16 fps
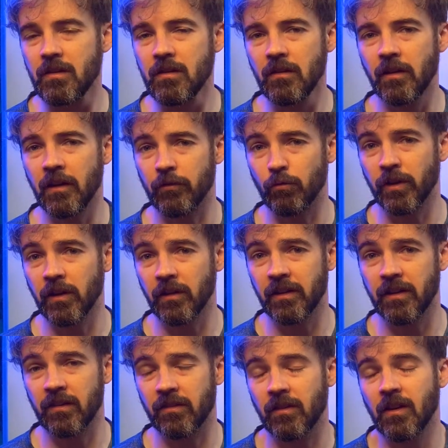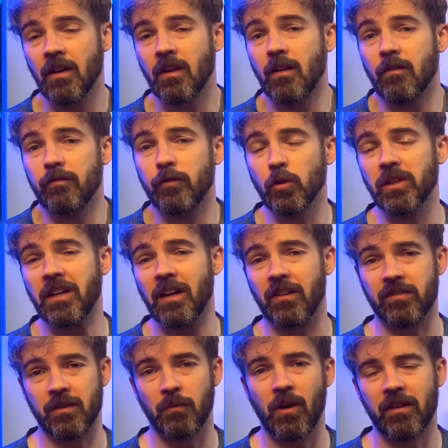It really is fully
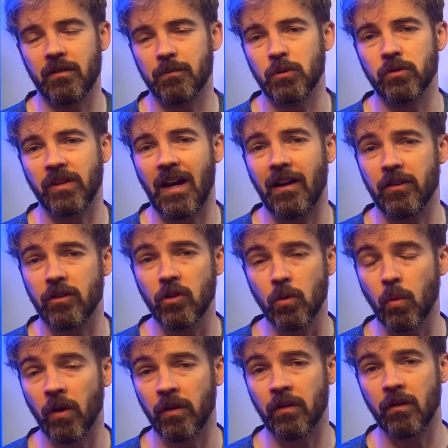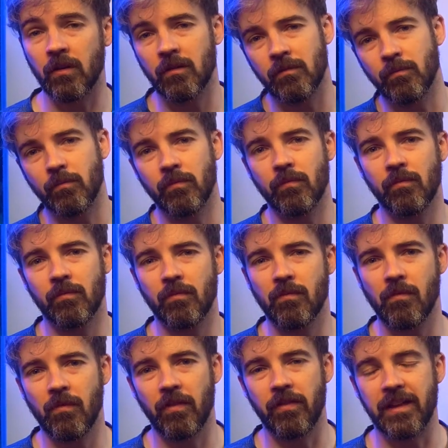customizable to how you want
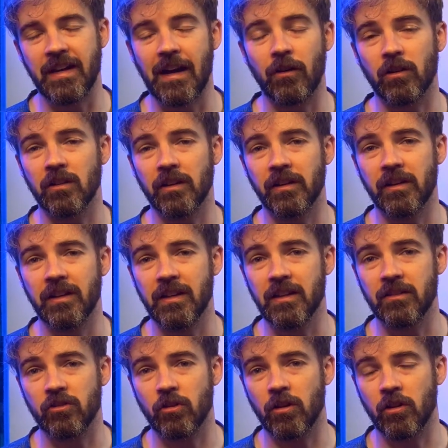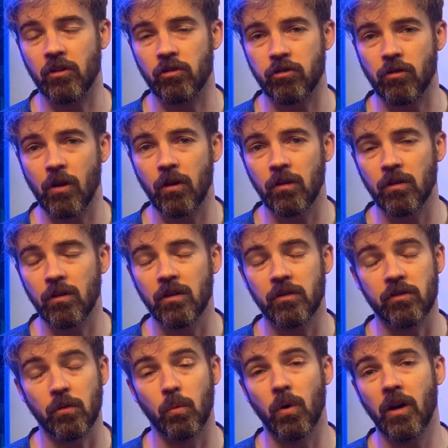the alkalinity control
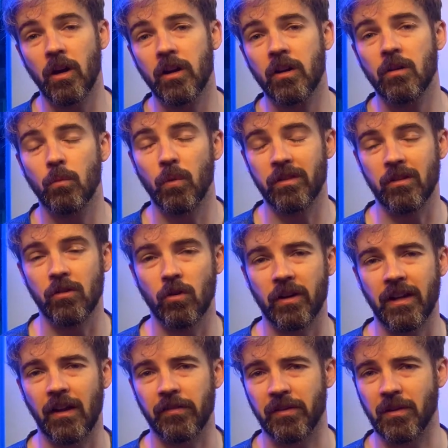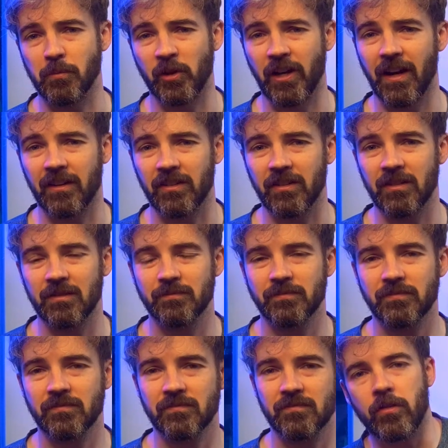to work with your calcium reactor.
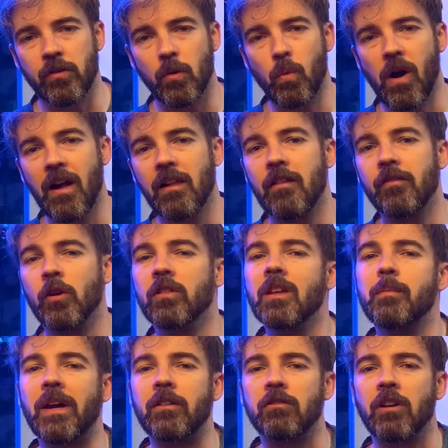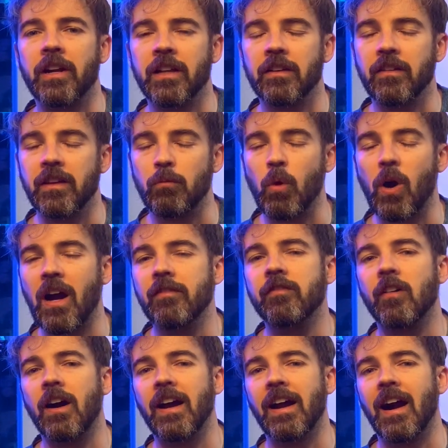So while I've only been running the
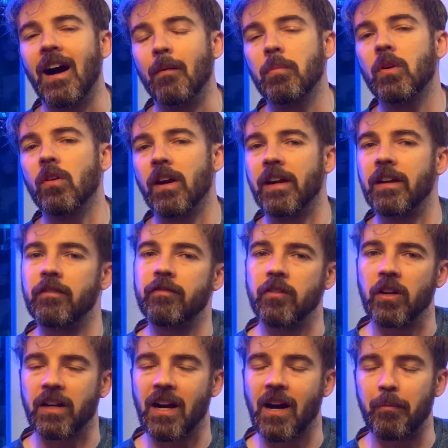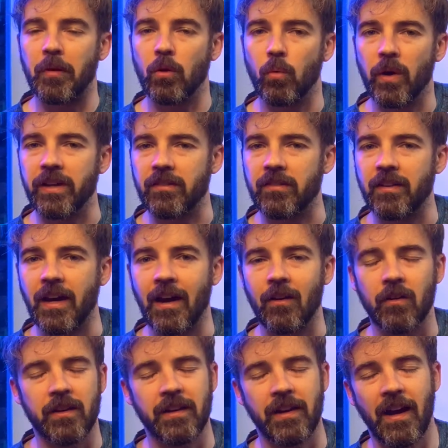Wi-Fi upgrade for a couple of weeks
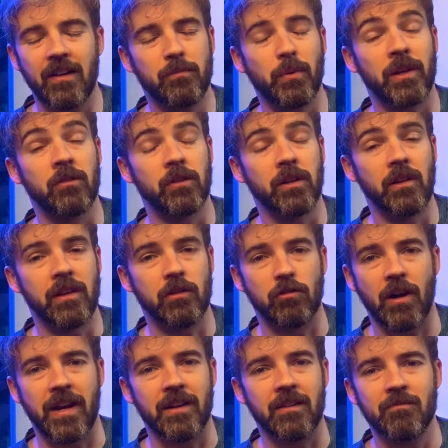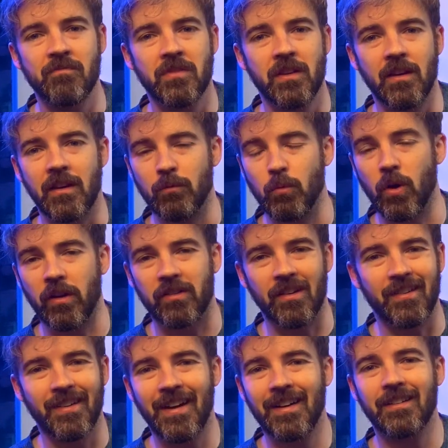now, it has been really great. It works
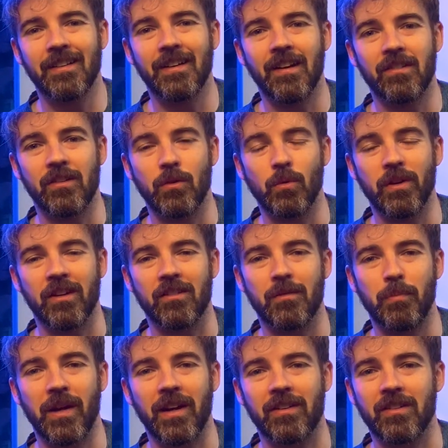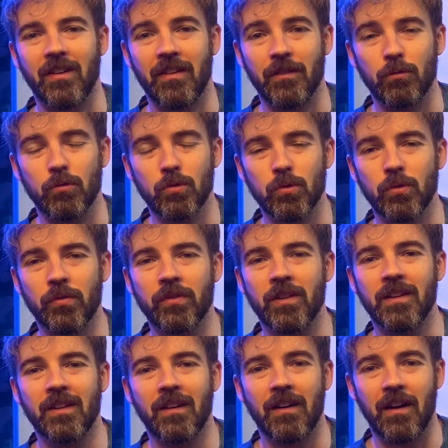exactly as you would expect, and the
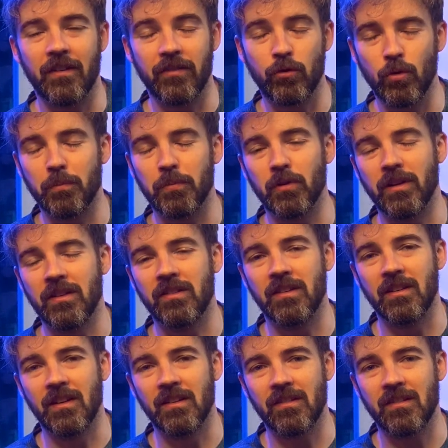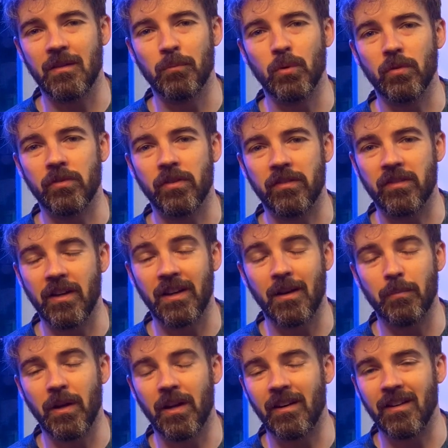rules super easy and simple to set
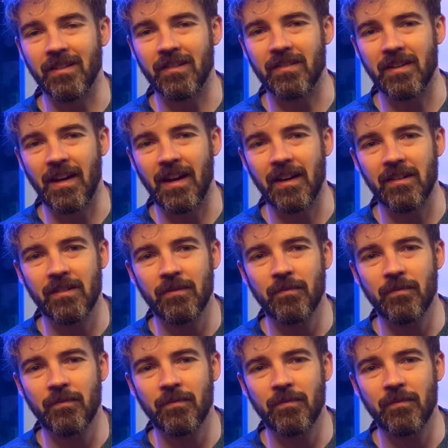up and understand.